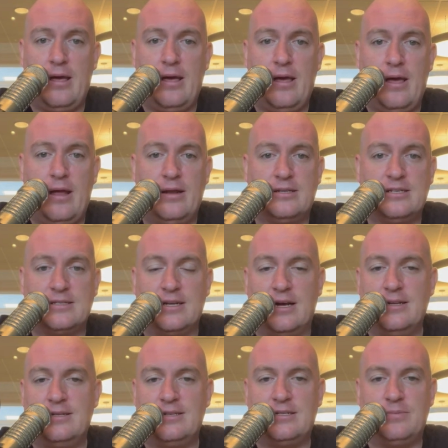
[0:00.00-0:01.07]
And it's just
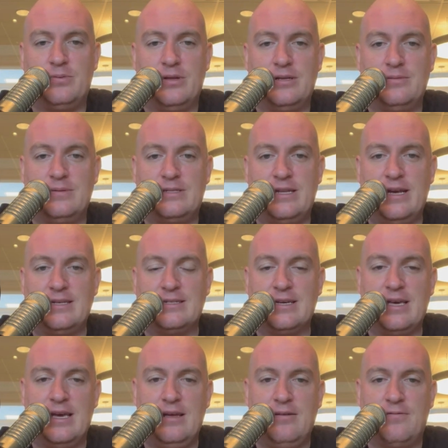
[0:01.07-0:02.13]
undisciplined mistakes
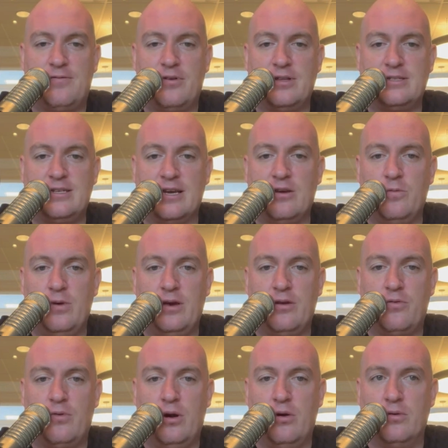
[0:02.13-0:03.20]
again for the second week
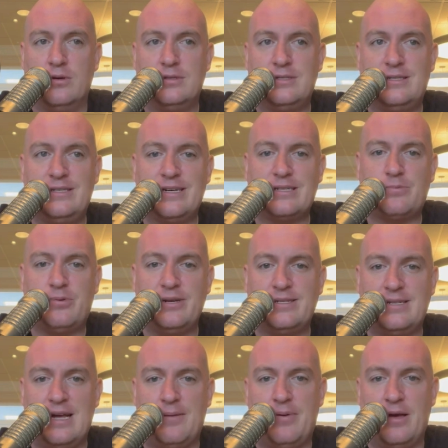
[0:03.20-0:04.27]
in a row. 6
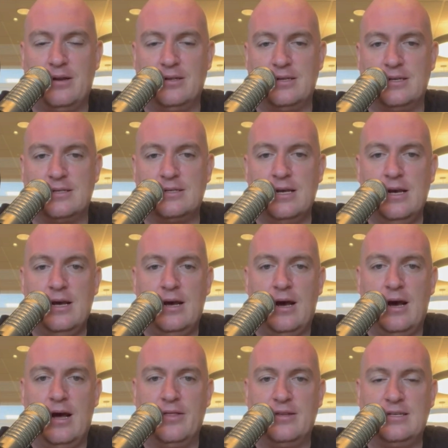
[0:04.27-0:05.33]
pre-snap penalties.
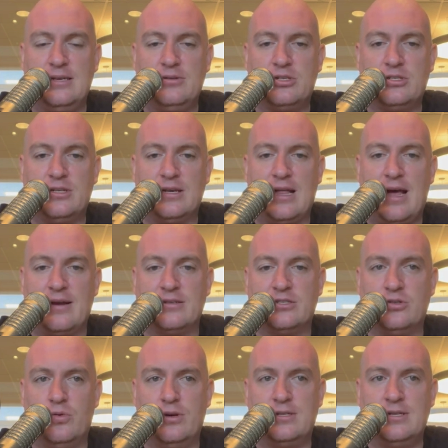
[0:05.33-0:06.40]
The team just looked out of
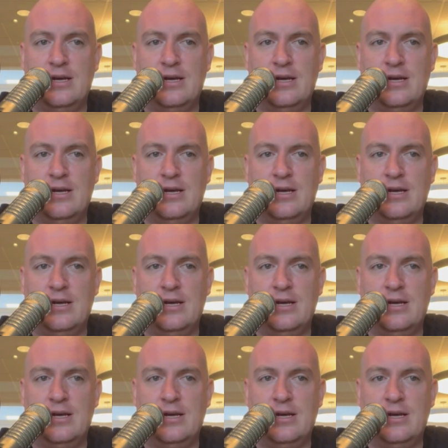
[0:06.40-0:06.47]
sorts.